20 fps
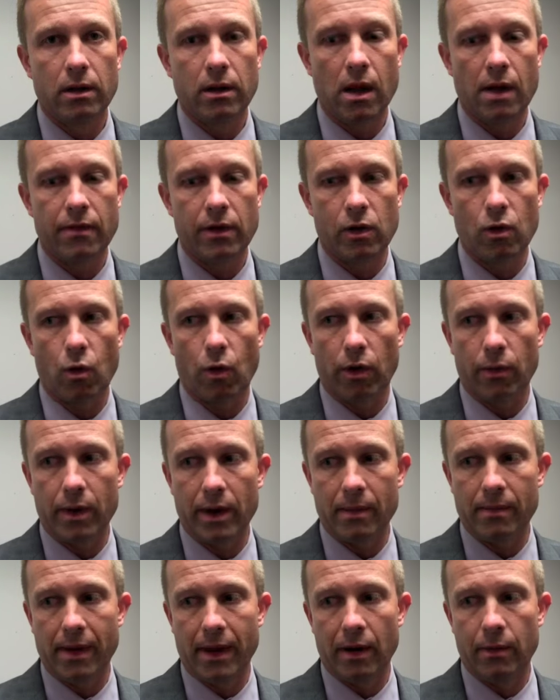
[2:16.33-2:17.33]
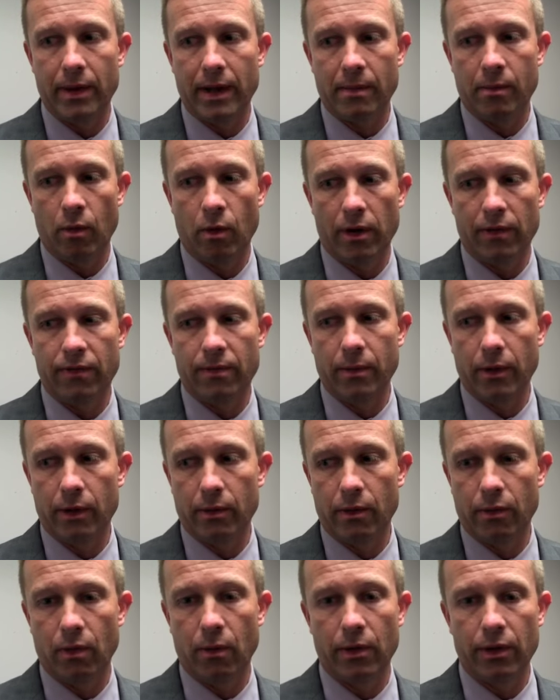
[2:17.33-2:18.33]
Every quarter we get better, we get more
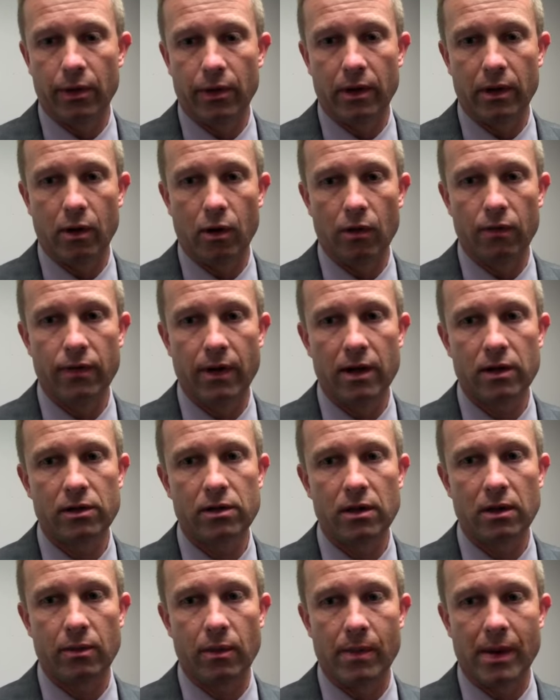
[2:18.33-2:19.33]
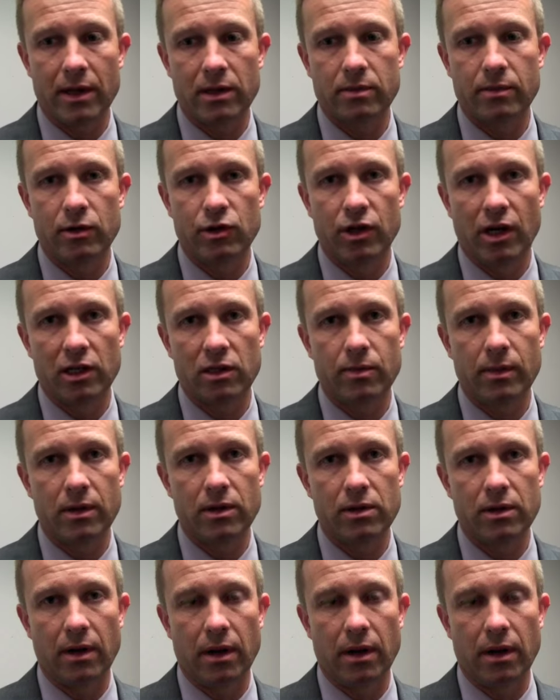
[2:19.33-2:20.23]
familiar with what we're doing on the offense, and then we make some adjustments.